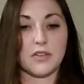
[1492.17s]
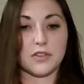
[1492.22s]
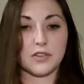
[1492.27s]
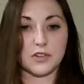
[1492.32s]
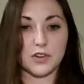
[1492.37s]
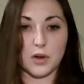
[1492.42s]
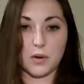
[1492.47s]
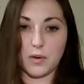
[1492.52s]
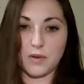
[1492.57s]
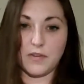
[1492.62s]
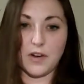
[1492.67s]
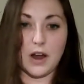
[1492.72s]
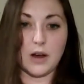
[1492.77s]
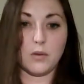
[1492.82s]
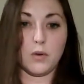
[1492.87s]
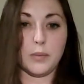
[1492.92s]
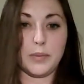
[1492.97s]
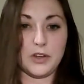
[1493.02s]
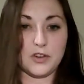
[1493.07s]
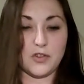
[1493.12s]
So a vine
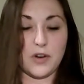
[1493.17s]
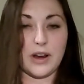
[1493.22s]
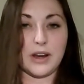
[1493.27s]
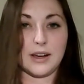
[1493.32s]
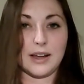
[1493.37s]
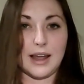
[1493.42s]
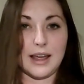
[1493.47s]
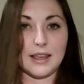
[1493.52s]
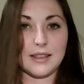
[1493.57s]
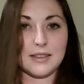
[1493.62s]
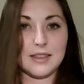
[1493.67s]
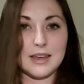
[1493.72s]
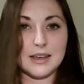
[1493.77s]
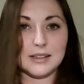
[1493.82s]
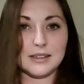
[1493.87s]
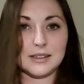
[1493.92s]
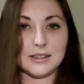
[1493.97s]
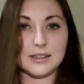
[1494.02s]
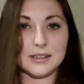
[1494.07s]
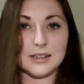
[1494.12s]
will be trained like
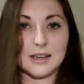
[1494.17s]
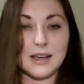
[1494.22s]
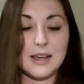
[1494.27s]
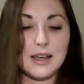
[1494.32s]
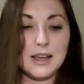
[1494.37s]
this.